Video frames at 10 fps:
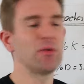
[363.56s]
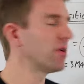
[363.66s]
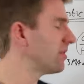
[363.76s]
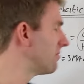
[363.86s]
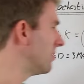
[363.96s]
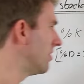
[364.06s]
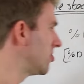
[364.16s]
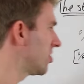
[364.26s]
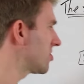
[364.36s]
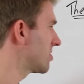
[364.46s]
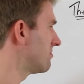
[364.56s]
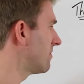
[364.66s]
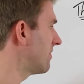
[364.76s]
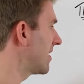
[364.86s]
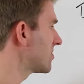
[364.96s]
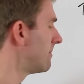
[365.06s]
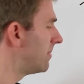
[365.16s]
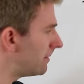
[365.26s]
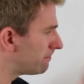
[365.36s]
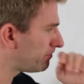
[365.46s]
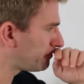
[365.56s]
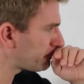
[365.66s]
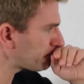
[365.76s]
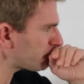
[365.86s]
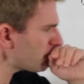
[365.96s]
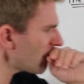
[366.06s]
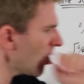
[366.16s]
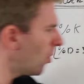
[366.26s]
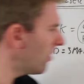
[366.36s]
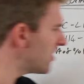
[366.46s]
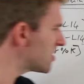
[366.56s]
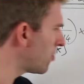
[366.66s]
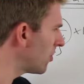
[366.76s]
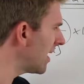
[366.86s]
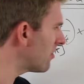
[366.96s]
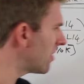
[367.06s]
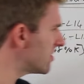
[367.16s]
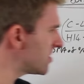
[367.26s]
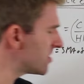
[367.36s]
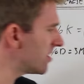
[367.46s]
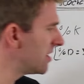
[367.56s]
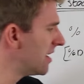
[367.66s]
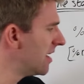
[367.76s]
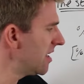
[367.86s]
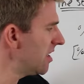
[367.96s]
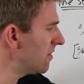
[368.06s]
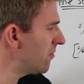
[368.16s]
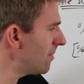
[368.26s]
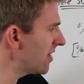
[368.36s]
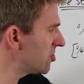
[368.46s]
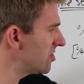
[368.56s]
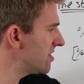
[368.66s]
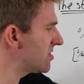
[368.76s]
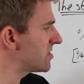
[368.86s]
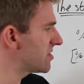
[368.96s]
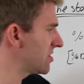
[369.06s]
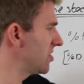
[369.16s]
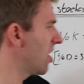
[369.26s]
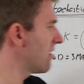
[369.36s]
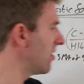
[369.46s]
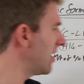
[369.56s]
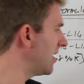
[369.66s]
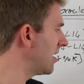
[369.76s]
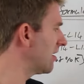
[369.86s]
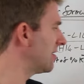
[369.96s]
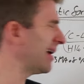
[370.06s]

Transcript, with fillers: it will adjust and reflect. But one thing to point out, guys, is that, you know, if you imagine this scenario here, and